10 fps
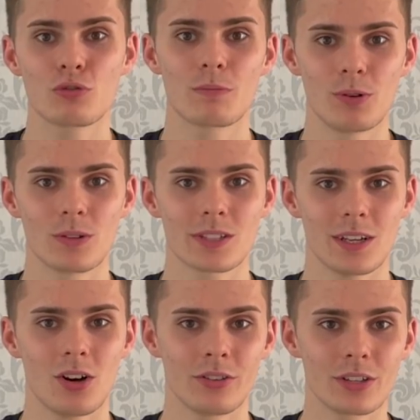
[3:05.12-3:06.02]

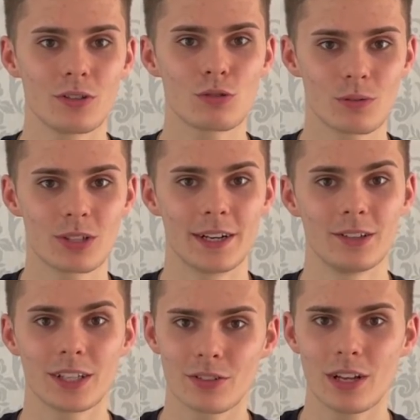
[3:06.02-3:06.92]
reporter on the YouTube
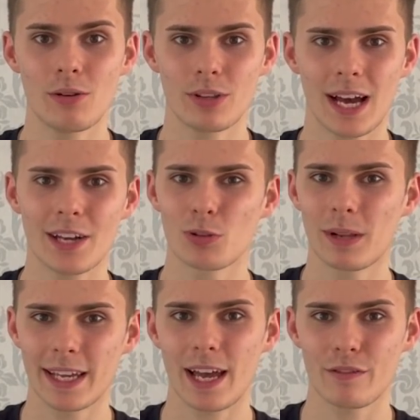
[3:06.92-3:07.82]
channel, he'd know that
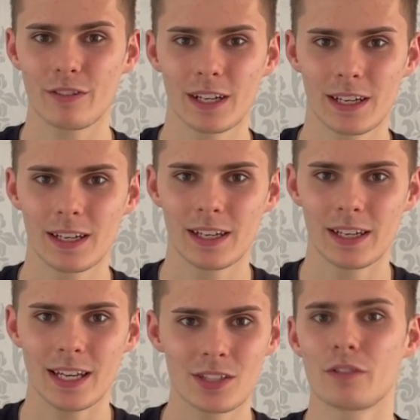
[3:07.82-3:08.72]
IAAF
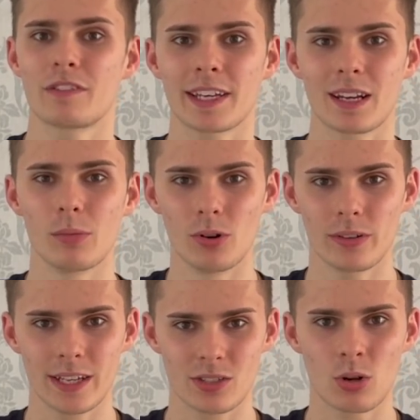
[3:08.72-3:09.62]
isn't a thing anymore.
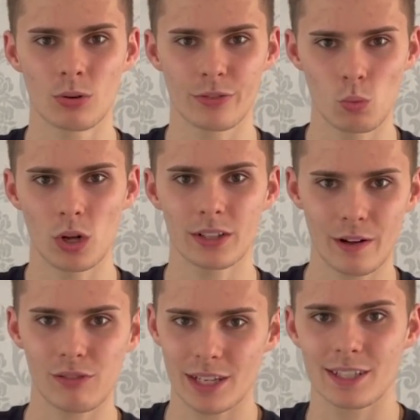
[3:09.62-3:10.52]
It's called World
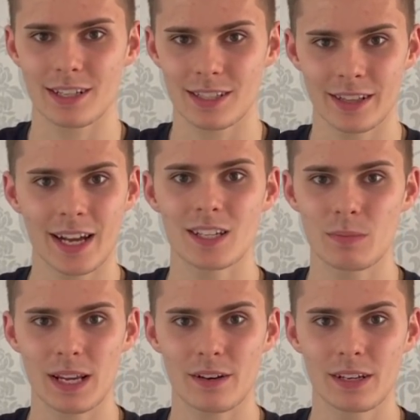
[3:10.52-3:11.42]
Athletics, and that has
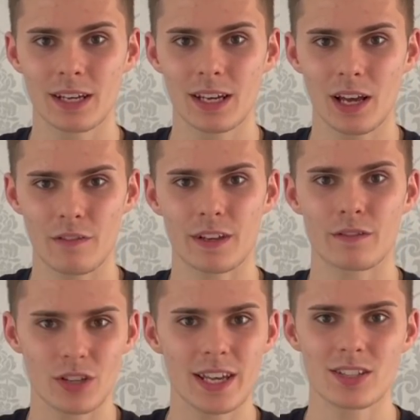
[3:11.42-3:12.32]
been a thing
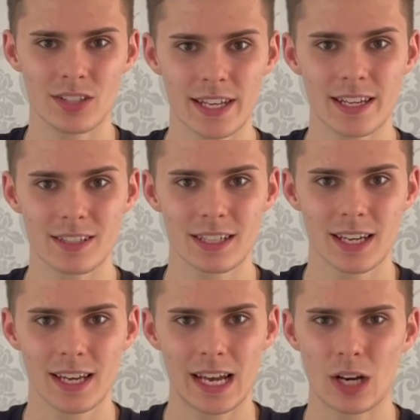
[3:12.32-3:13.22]
for years and years.
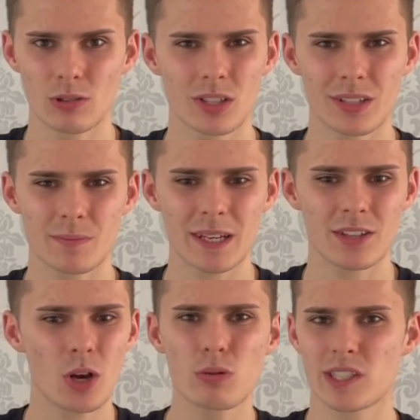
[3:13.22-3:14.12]
And also, there's
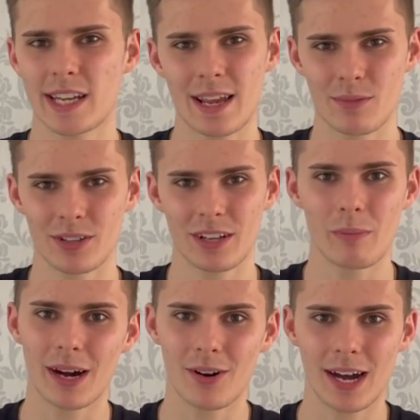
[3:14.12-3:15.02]
been no statement
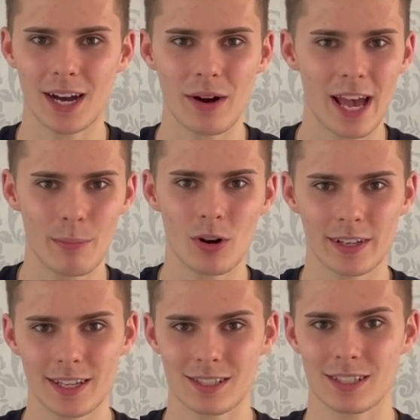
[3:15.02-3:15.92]
about how air
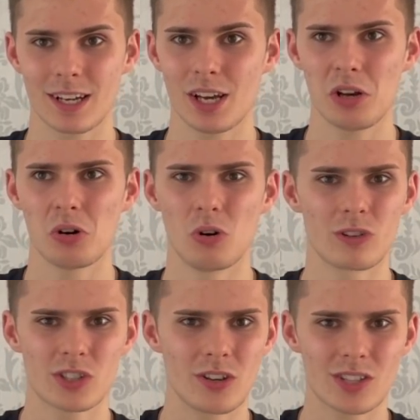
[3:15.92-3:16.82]
pockets or
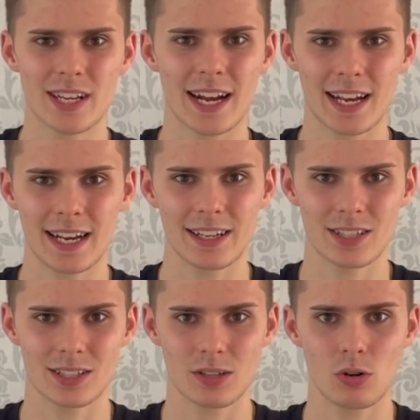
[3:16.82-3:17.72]
certain stack
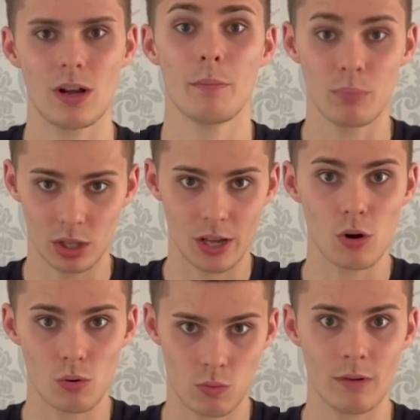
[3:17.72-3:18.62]
heights
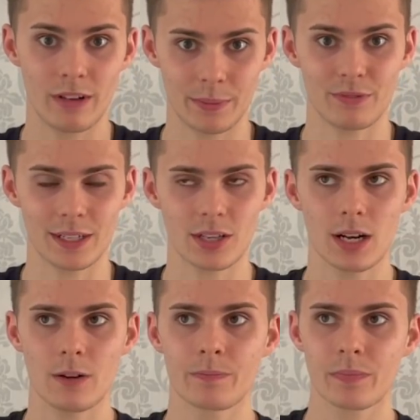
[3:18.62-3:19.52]
below what Vaporflies are